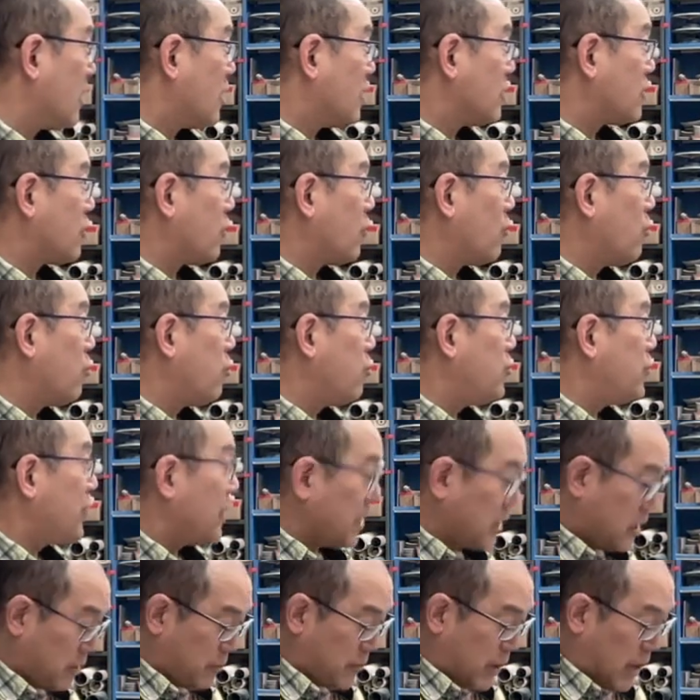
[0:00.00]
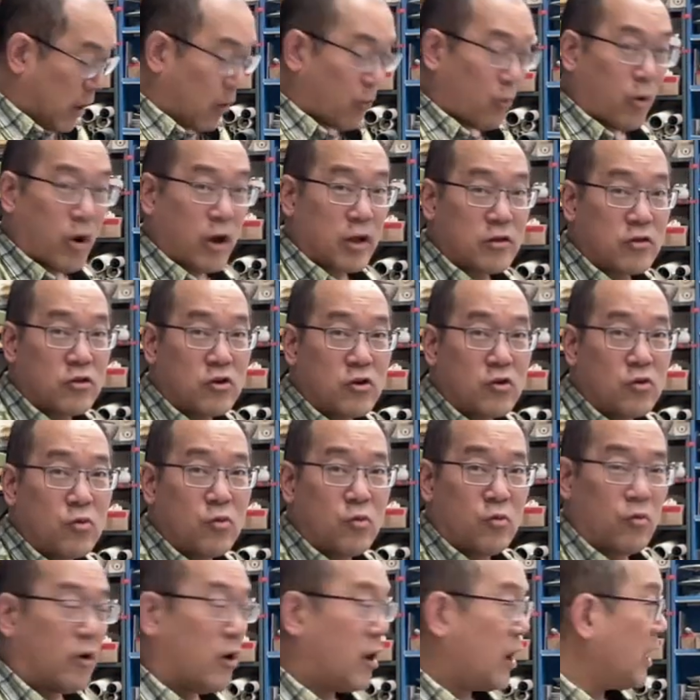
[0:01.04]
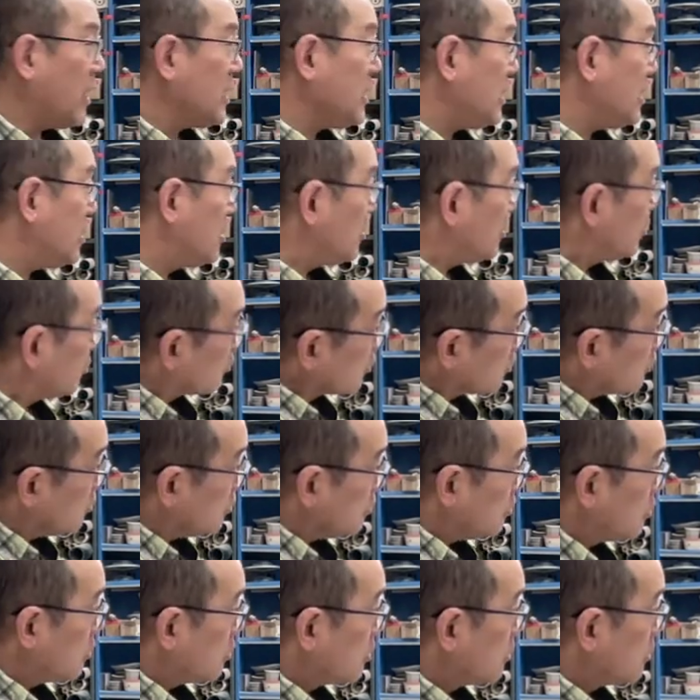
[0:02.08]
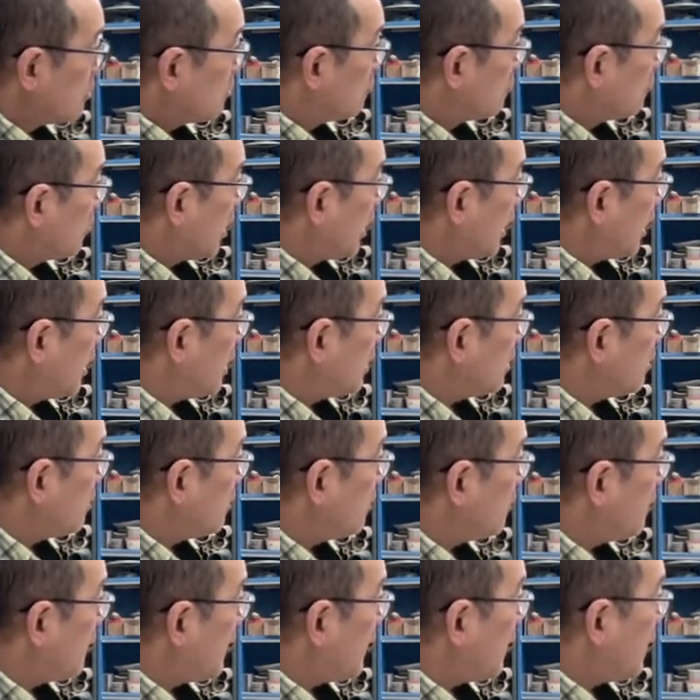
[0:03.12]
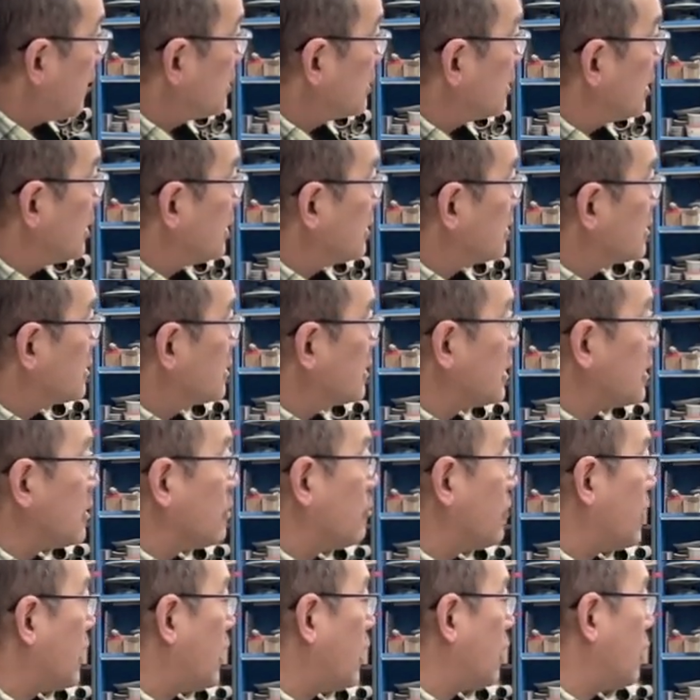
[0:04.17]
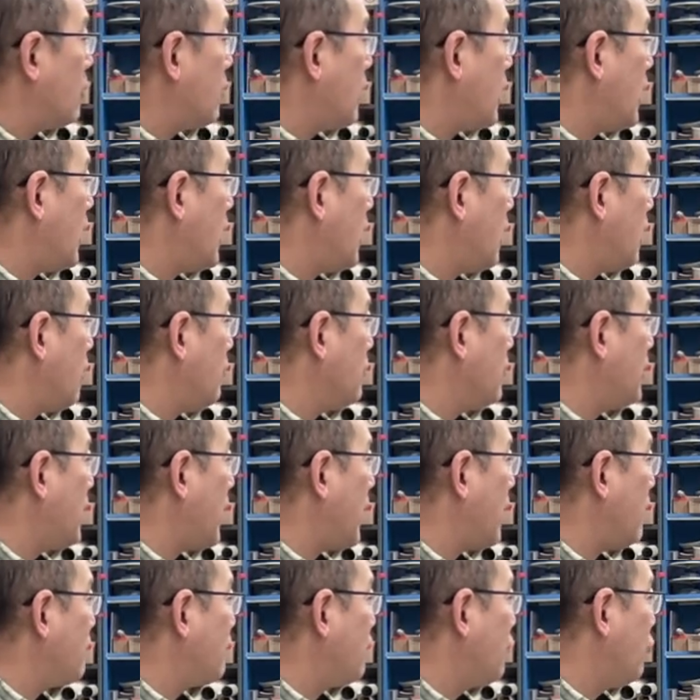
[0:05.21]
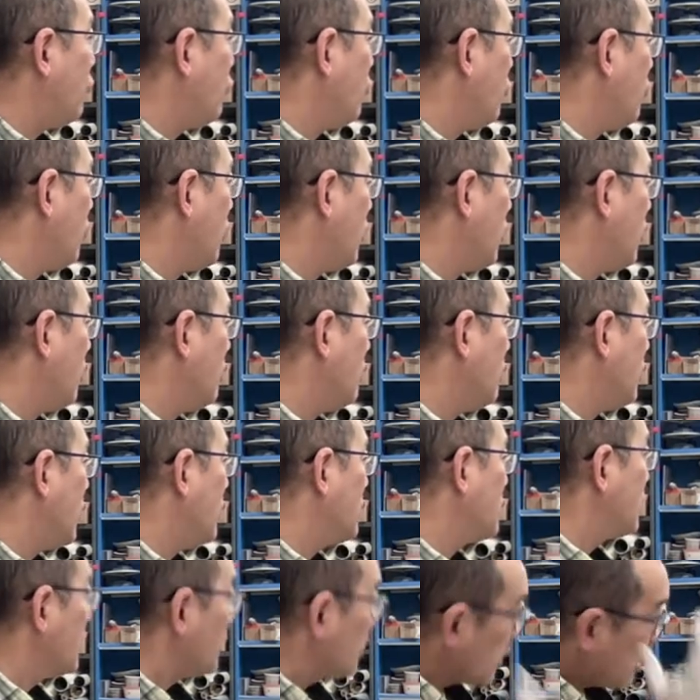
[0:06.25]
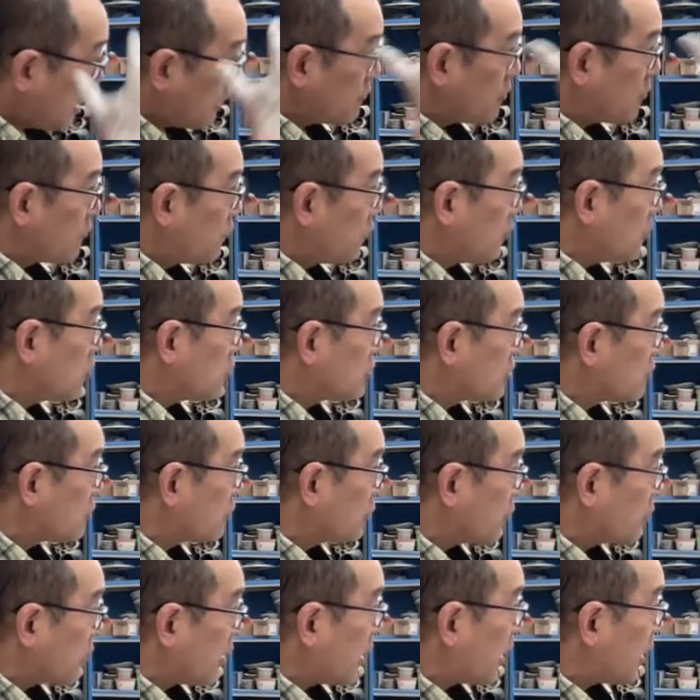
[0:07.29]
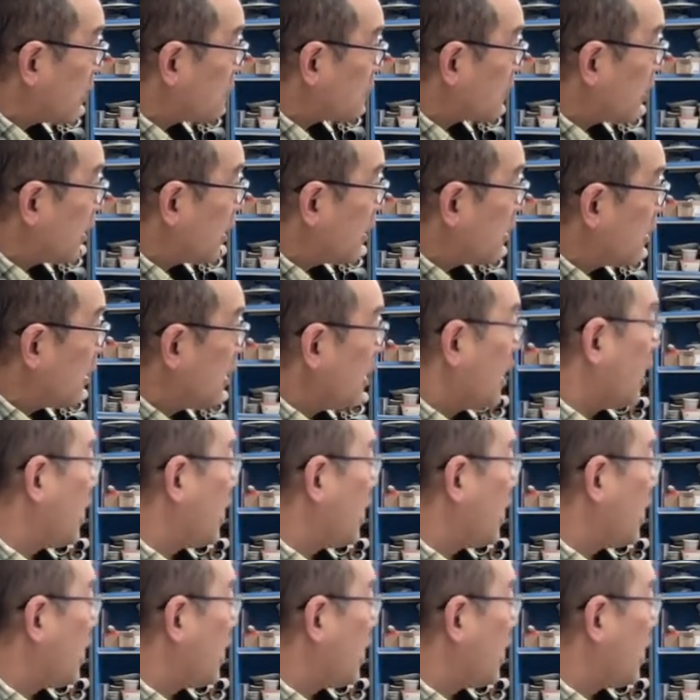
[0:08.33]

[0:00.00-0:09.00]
So think about what you want here, right? And then think about how that form and think have a vision for that, right?